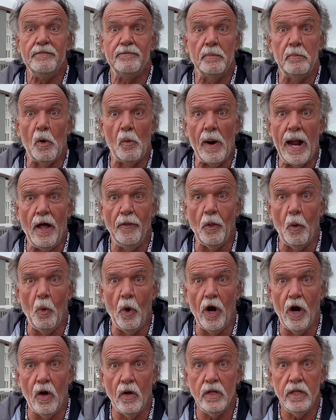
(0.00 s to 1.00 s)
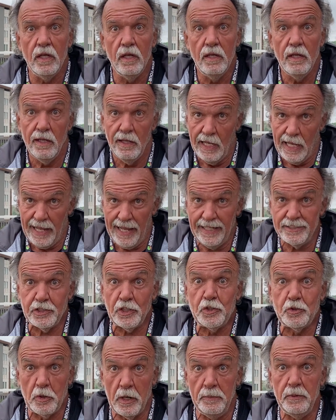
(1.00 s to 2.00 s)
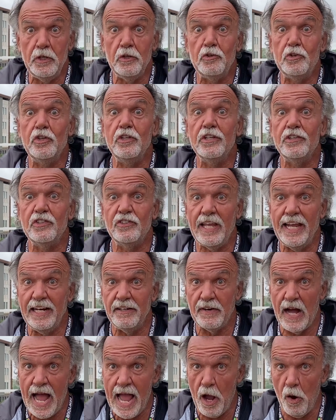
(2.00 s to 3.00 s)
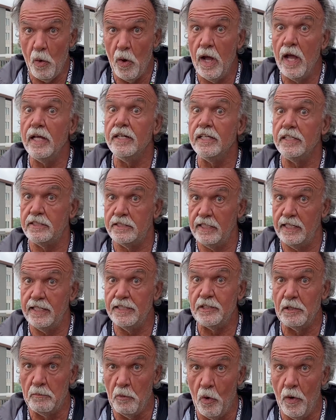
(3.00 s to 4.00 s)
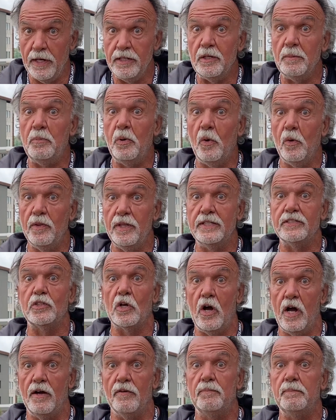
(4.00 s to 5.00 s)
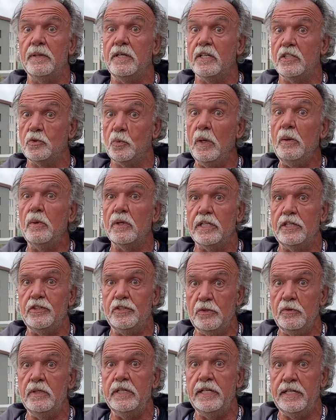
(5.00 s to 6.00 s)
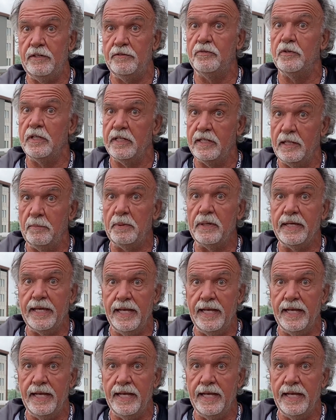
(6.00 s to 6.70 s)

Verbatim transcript: from around the world, it's a tribute to the state of Iowa and the city of Des Moines to pull this off because we really do need it for the Olympic